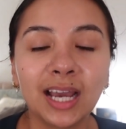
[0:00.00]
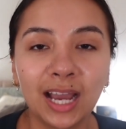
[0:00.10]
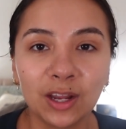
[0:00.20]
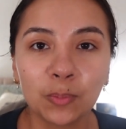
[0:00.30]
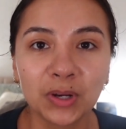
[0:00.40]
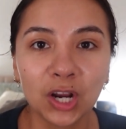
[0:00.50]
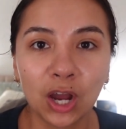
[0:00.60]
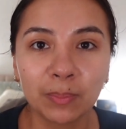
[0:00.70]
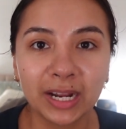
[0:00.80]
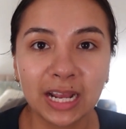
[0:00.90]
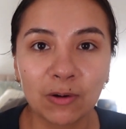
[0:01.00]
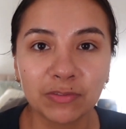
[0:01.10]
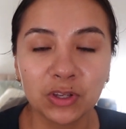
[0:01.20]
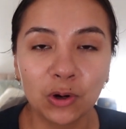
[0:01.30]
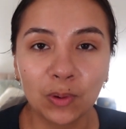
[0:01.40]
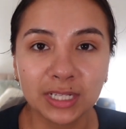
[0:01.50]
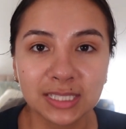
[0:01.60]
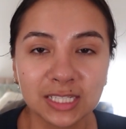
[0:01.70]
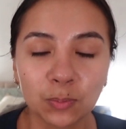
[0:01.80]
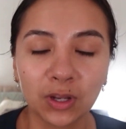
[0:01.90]
I hope you're gone by now if you don't want to
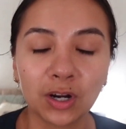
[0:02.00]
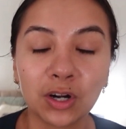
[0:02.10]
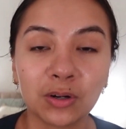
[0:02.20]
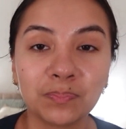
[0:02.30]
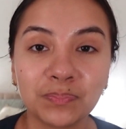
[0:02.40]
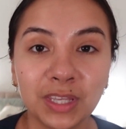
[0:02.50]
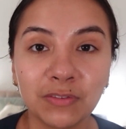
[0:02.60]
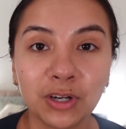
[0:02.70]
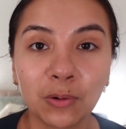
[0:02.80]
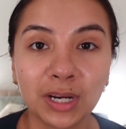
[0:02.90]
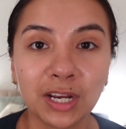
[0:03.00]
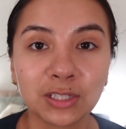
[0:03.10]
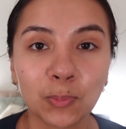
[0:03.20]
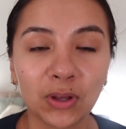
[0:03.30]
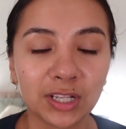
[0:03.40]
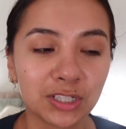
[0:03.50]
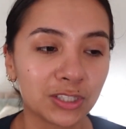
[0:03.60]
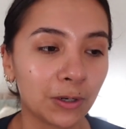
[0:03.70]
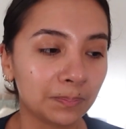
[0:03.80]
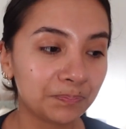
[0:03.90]
see spoiler, or if you don't want to hear spoilers.
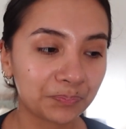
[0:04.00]
So